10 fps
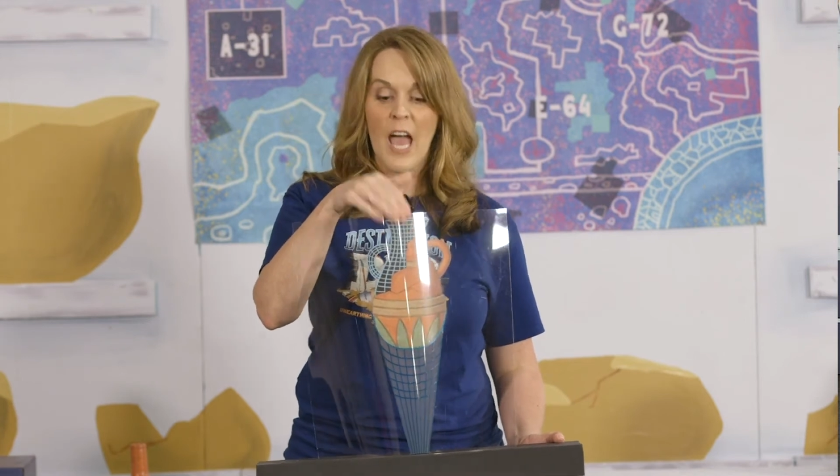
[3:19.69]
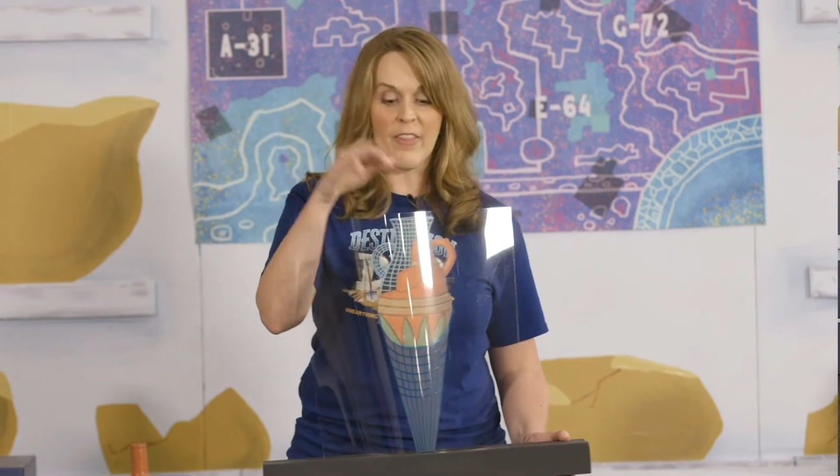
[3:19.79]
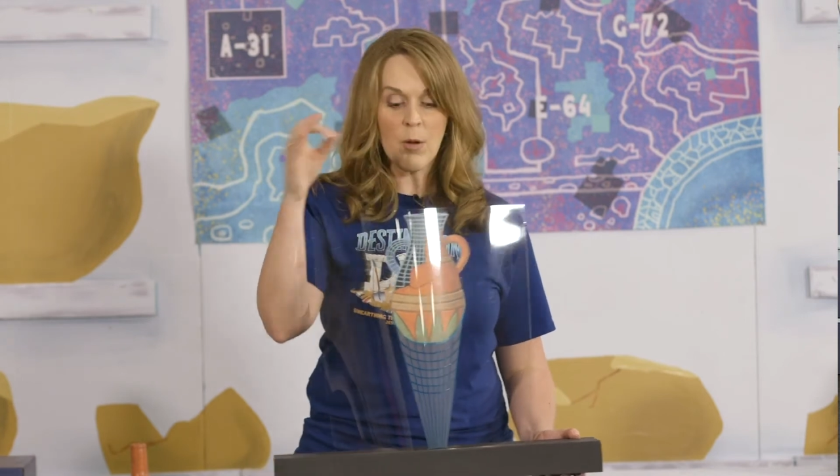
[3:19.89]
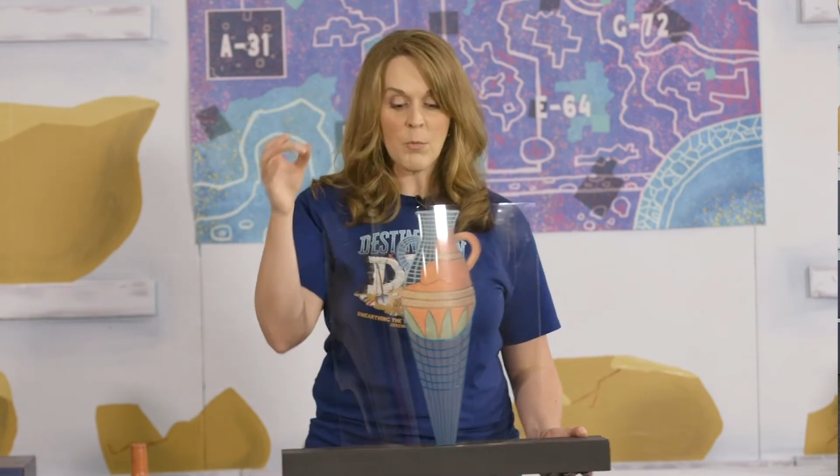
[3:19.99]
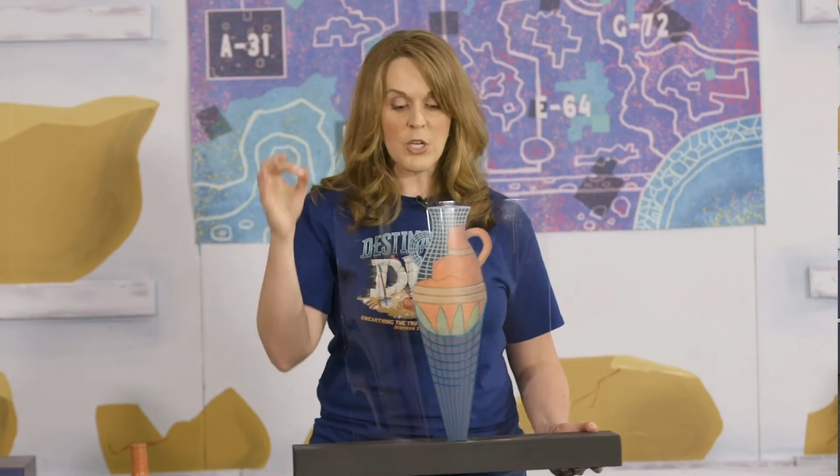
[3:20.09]

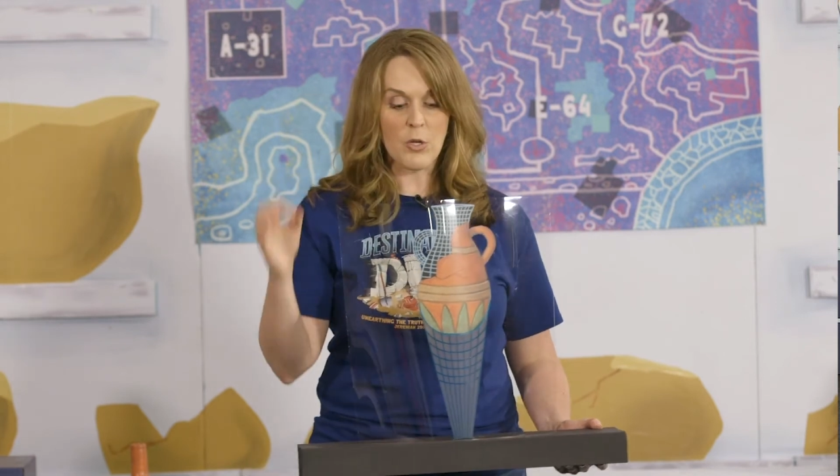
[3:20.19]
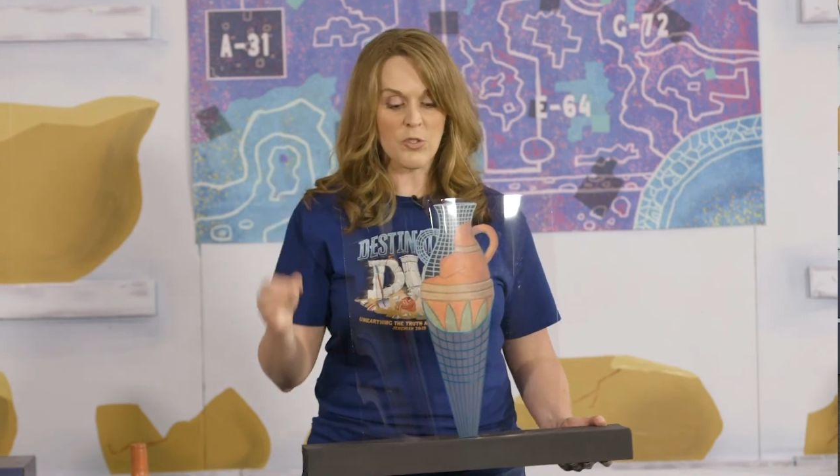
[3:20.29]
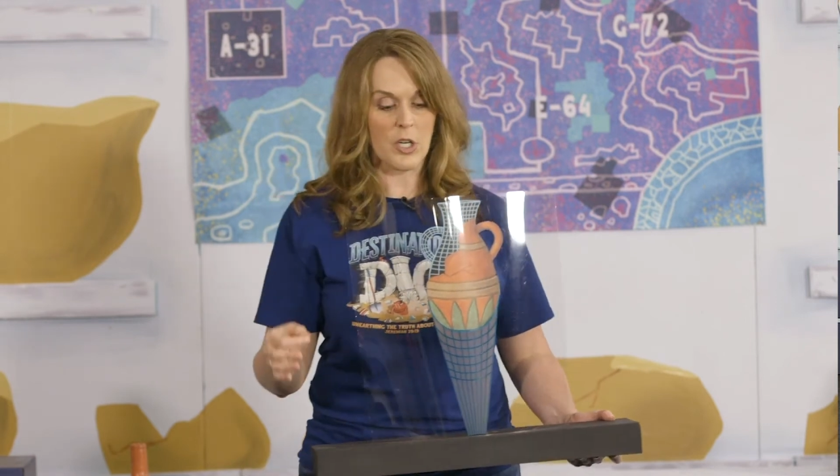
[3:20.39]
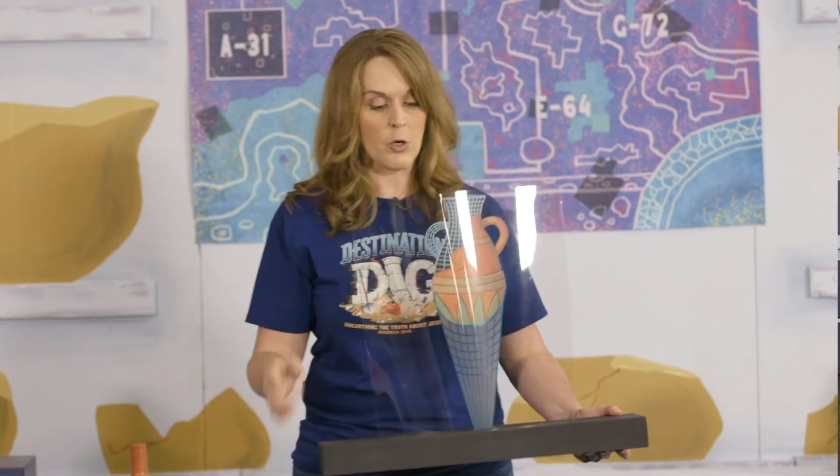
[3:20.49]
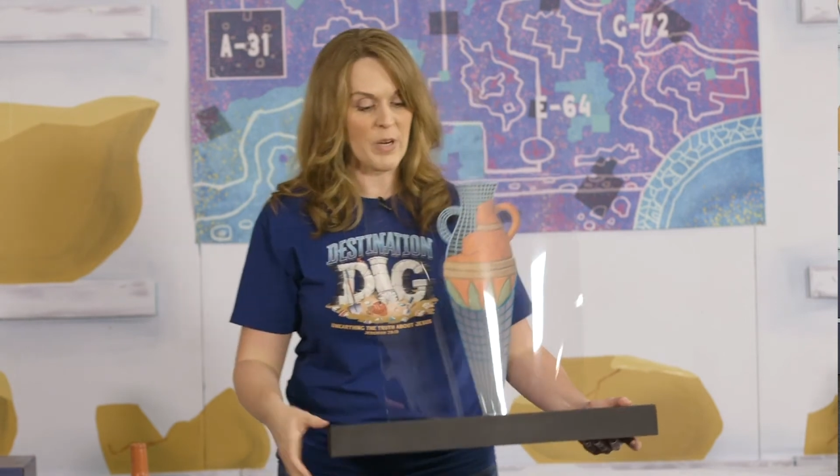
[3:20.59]
And then we
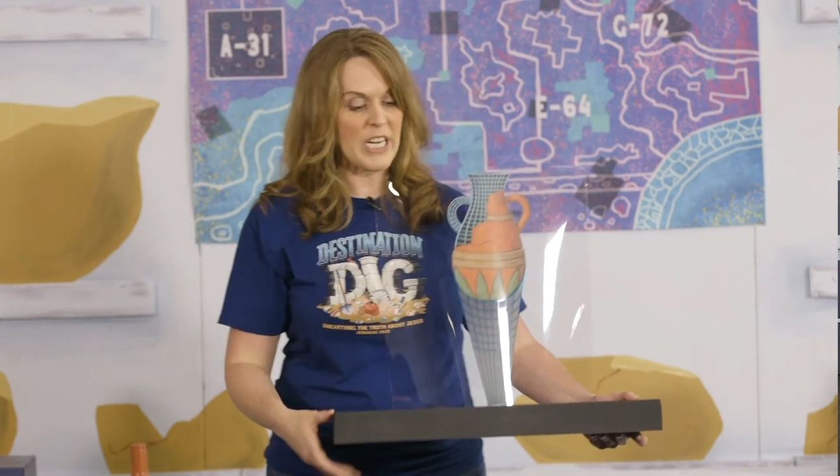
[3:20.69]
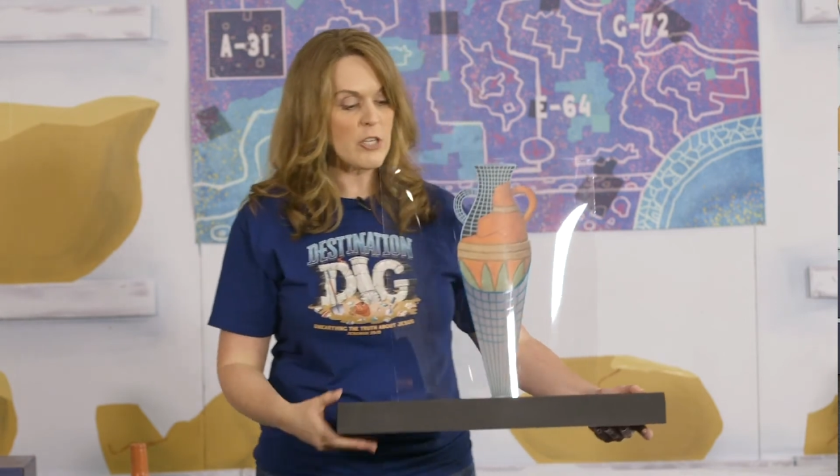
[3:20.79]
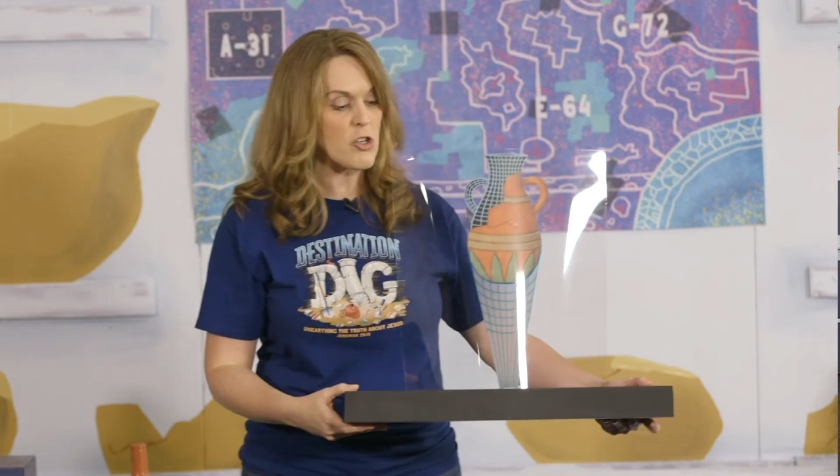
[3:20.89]
used a green